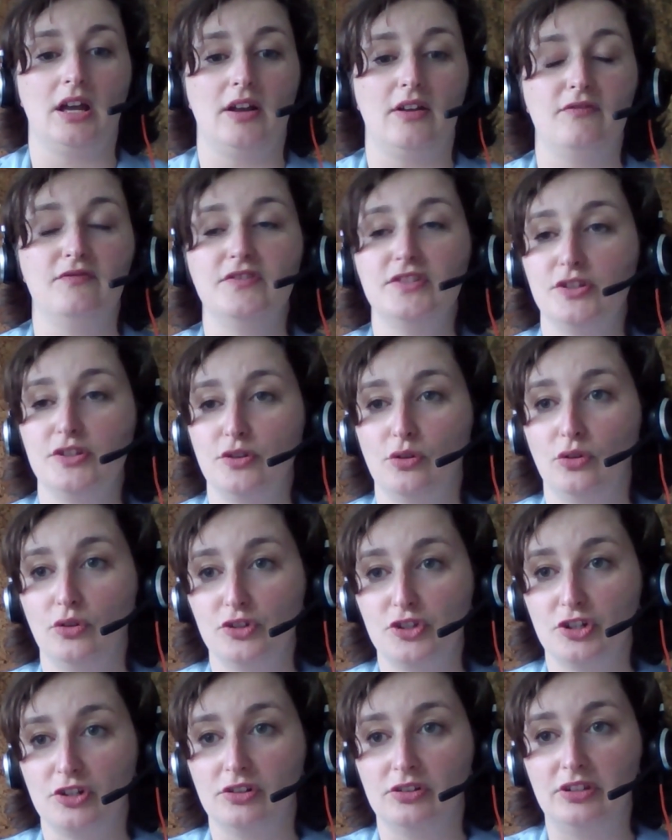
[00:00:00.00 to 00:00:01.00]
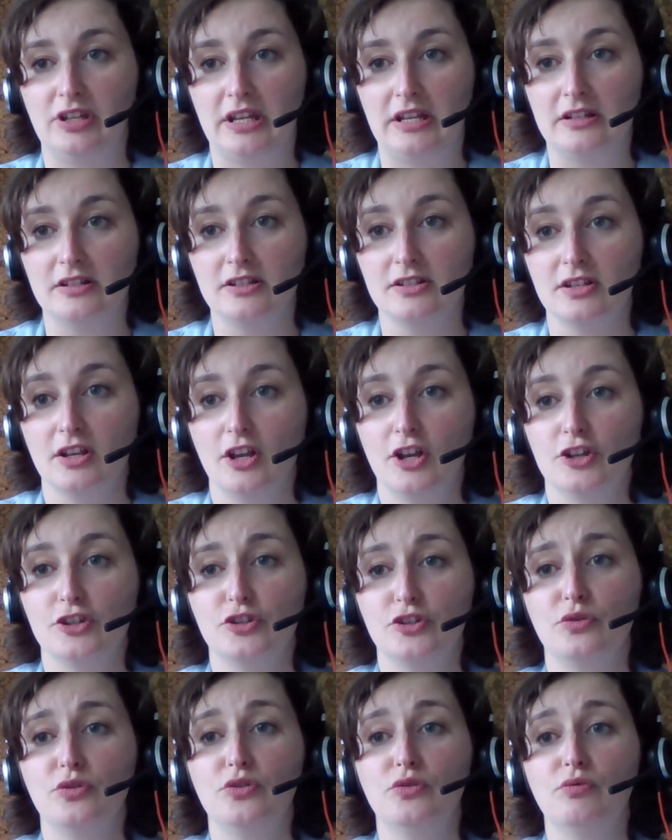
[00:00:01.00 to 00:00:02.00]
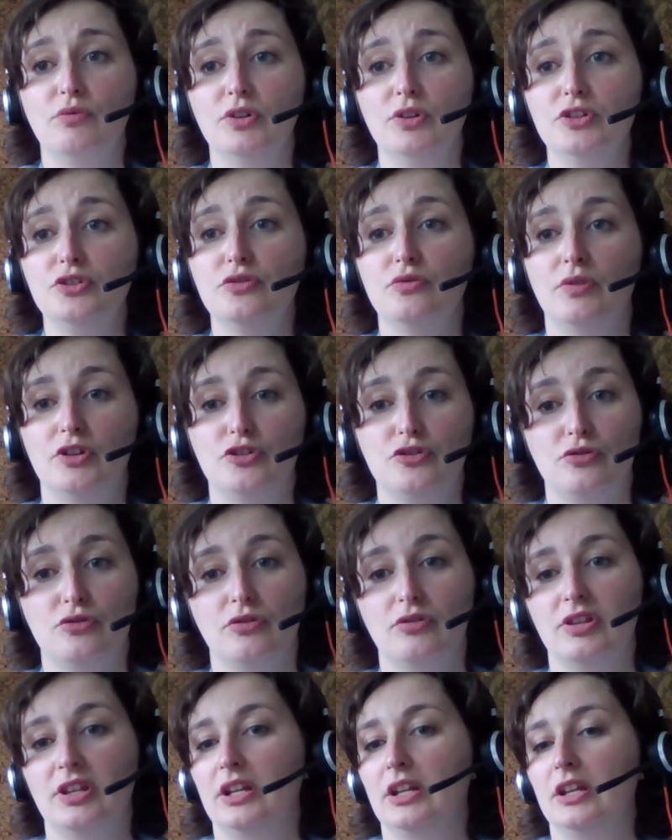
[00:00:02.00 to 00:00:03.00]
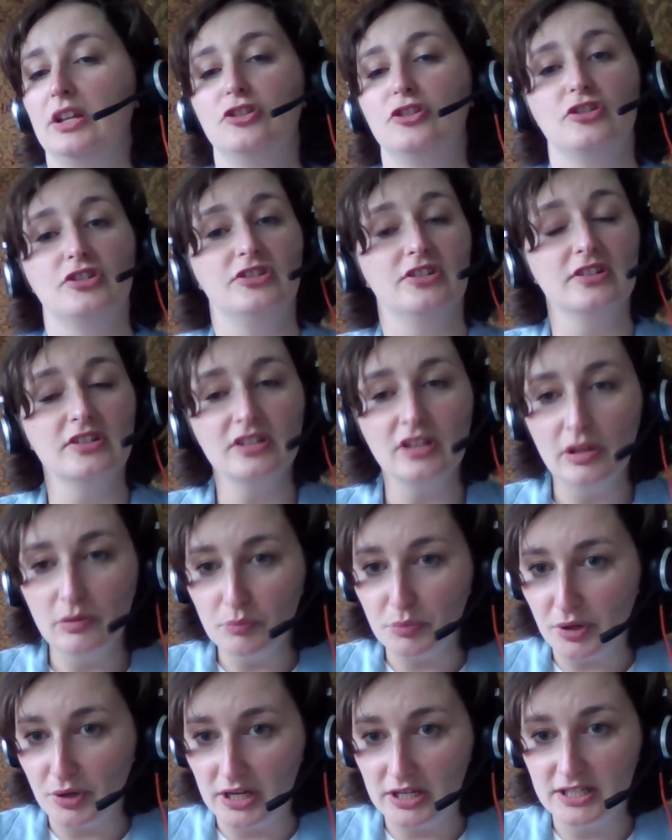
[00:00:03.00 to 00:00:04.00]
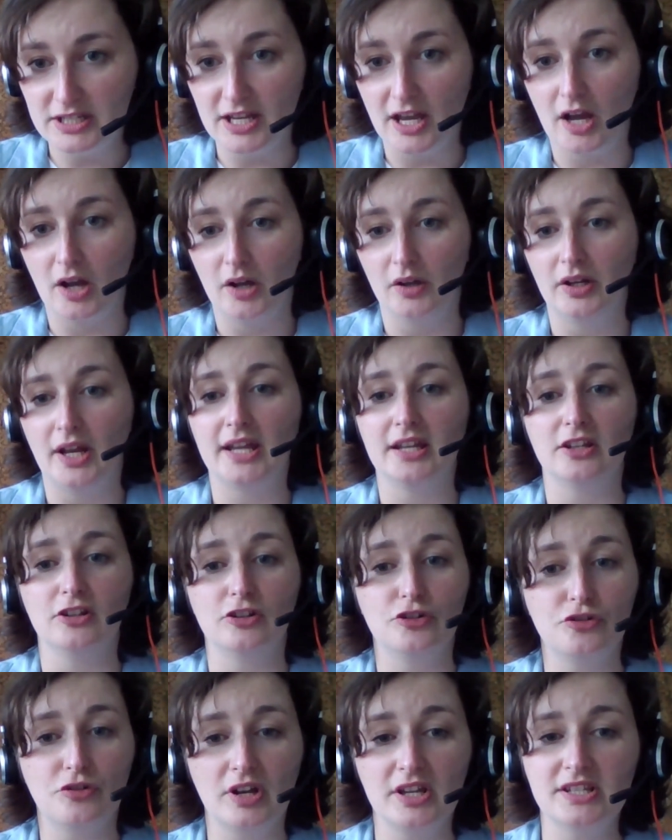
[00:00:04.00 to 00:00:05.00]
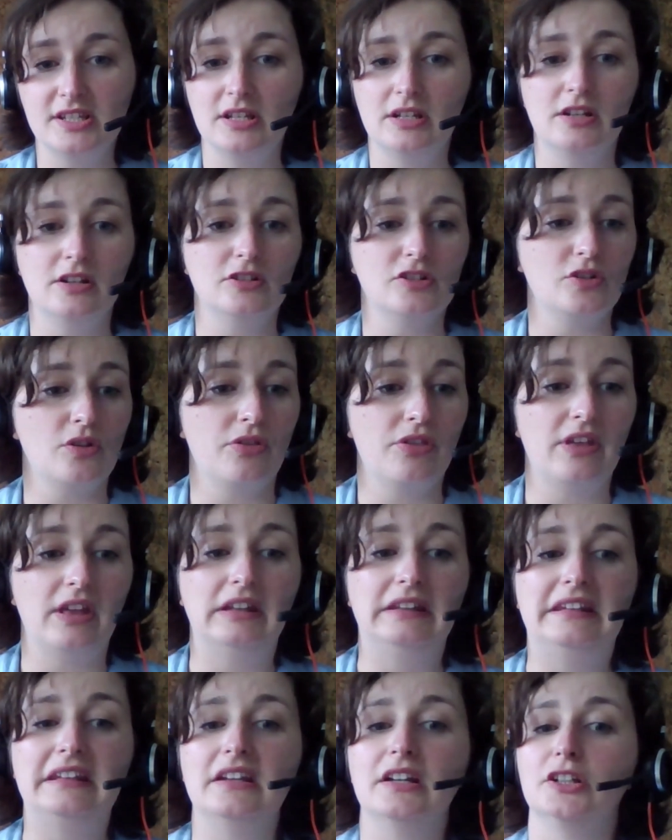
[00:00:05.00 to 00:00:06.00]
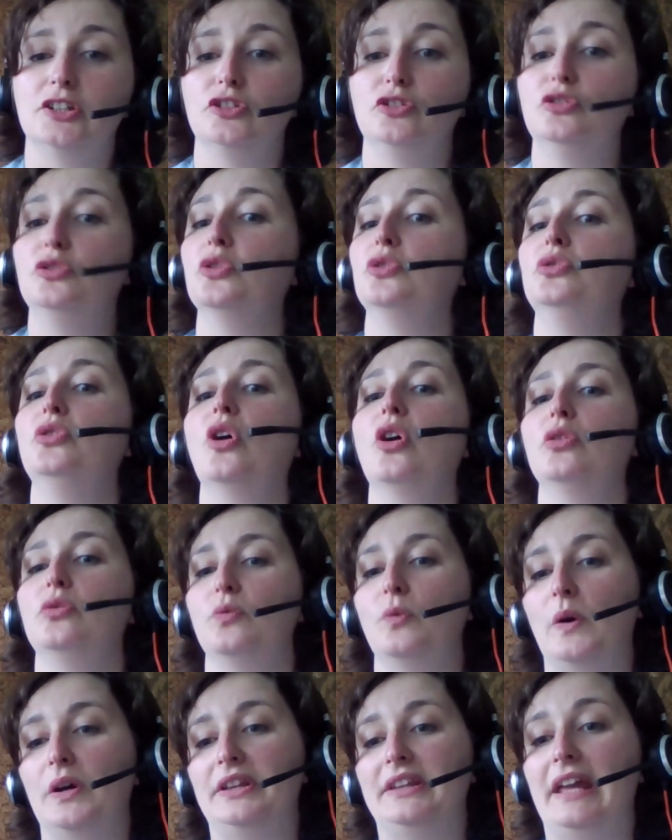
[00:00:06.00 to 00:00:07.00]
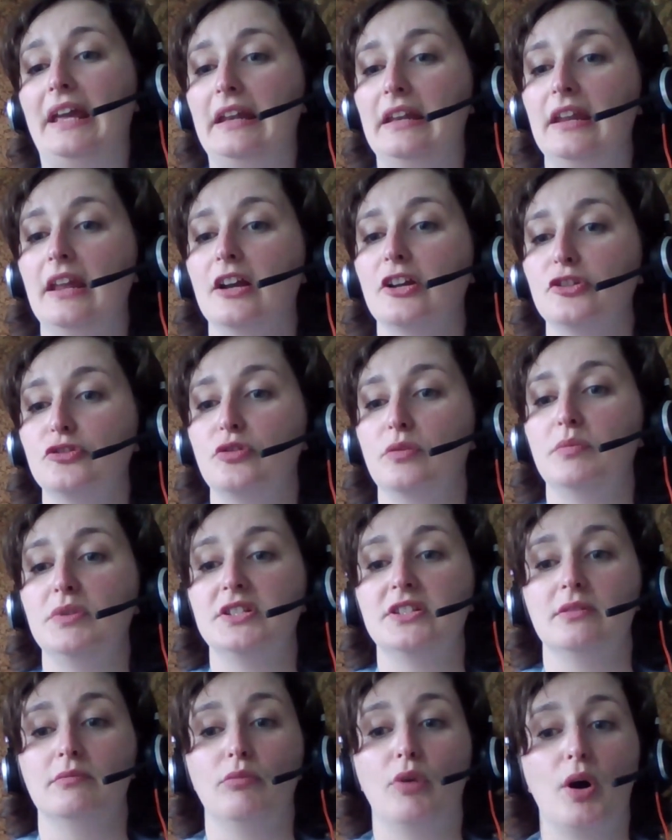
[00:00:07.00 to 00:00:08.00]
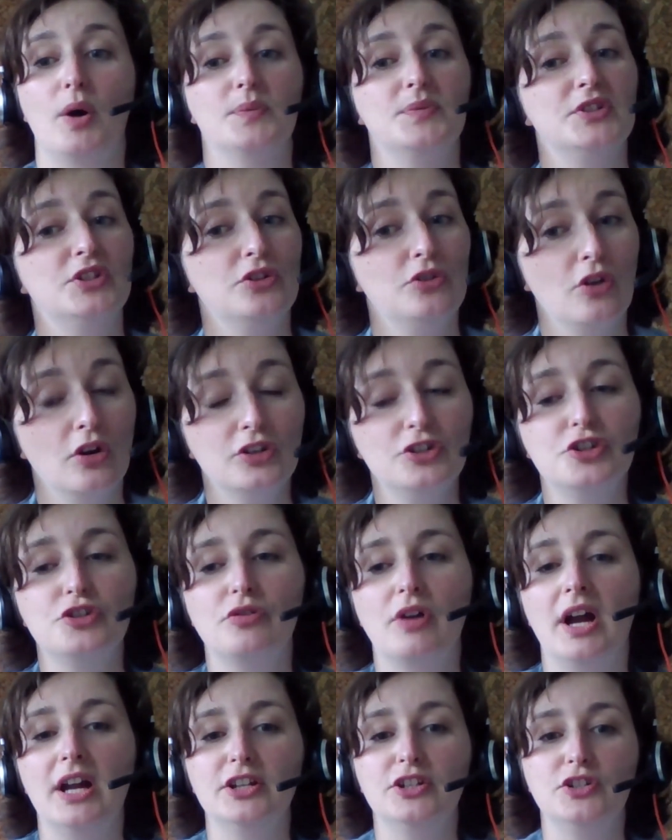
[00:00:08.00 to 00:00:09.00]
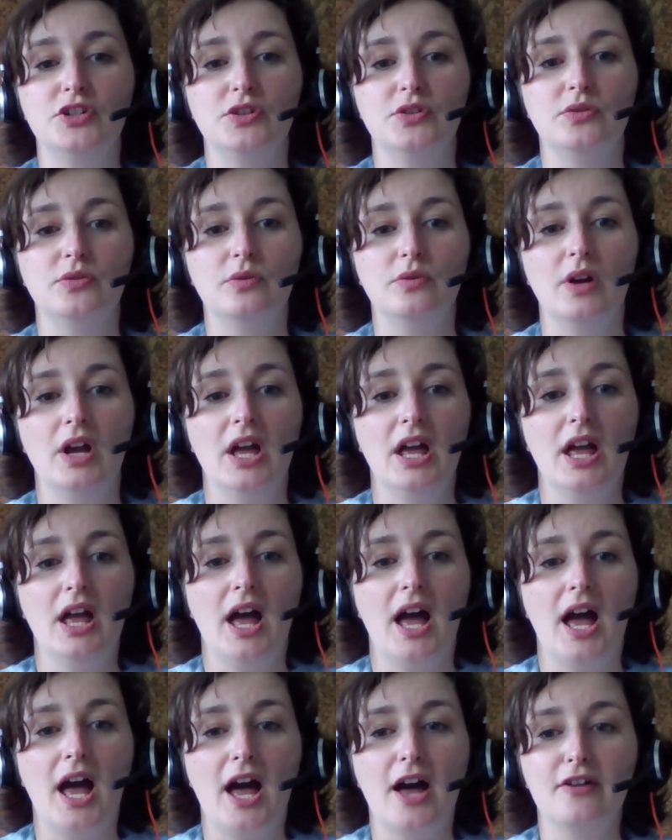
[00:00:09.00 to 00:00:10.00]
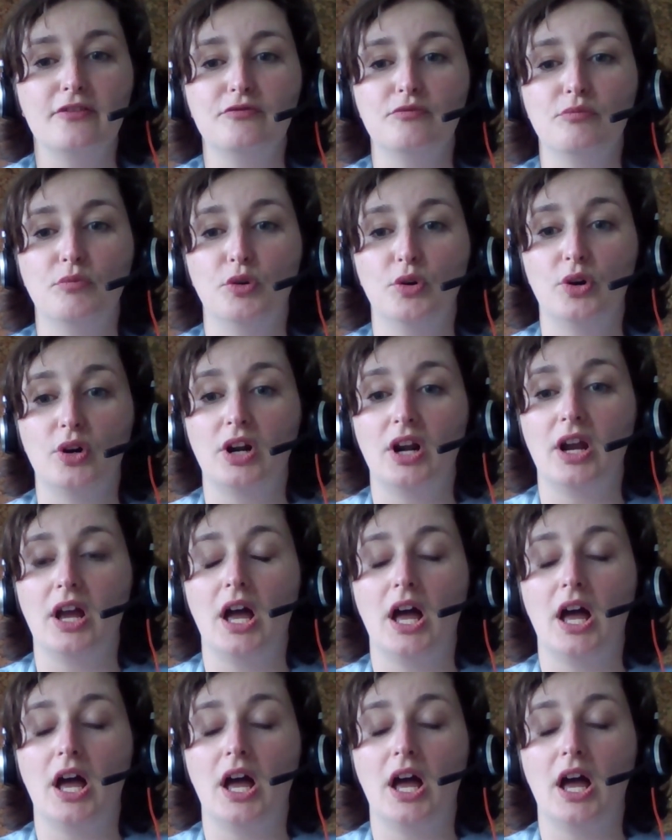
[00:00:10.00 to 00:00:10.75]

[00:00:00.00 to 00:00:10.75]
physiological needs. So you want to ensure that it just doesn't break down. I can trust it. It's authentic. I do not want any extra bits and bobs. Do not try to have more